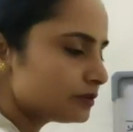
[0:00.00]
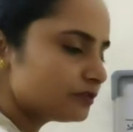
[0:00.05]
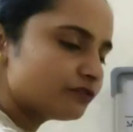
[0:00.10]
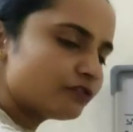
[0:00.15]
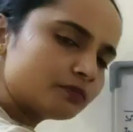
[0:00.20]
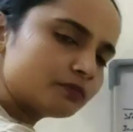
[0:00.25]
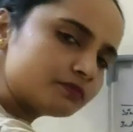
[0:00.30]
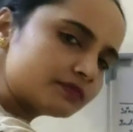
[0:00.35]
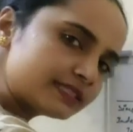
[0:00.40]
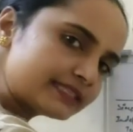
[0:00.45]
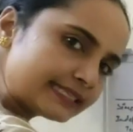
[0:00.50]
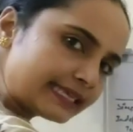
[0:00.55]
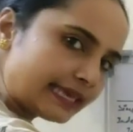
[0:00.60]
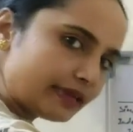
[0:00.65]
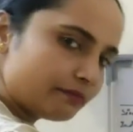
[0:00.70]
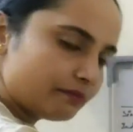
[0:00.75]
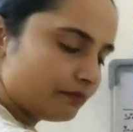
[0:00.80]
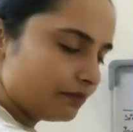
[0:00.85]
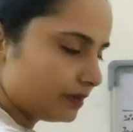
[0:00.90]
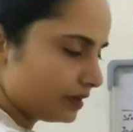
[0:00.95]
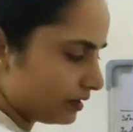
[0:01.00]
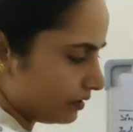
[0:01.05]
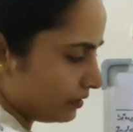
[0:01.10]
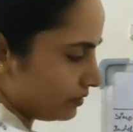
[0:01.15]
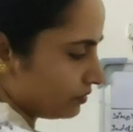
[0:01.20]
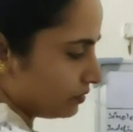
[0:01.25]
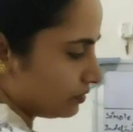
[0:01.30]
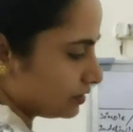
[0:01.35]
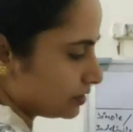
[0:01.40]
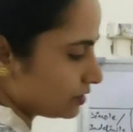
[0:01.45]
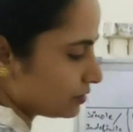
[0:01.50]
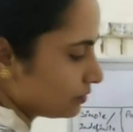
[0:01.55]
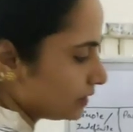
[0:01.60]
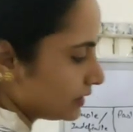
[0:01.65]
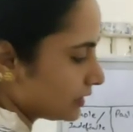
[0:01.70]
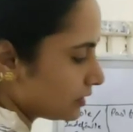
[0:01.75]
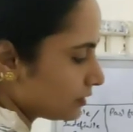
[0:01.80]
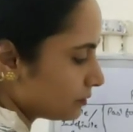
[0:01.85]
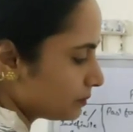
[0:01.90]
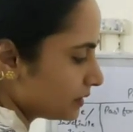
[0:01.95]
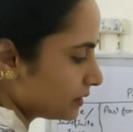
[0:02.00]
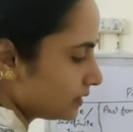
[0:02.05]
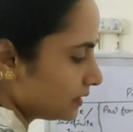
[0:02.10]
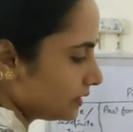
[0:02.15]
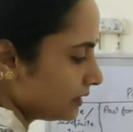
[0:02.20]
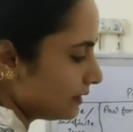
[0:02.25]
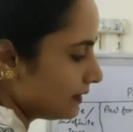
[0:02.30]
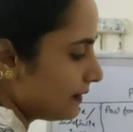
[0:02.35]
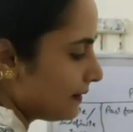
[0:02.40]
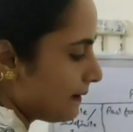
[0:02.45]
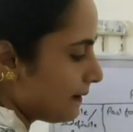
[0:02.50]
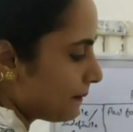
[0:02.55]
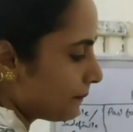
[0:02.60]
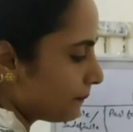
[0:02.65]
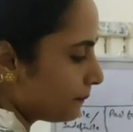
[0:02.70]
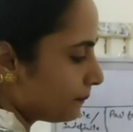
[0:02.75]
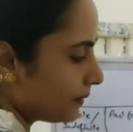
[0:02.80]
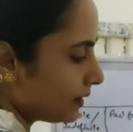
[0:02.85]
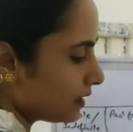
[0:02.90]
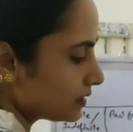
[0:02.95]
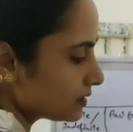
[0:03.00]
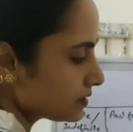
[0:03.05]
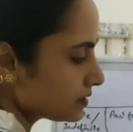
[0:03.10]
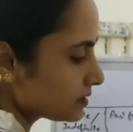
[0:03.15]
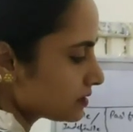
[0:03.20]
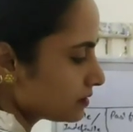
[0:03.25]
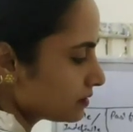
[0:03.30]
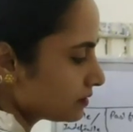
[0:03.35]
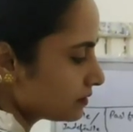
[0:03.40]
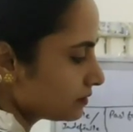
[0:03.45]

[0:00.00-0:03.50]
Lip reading: form. Same here also, it will be the past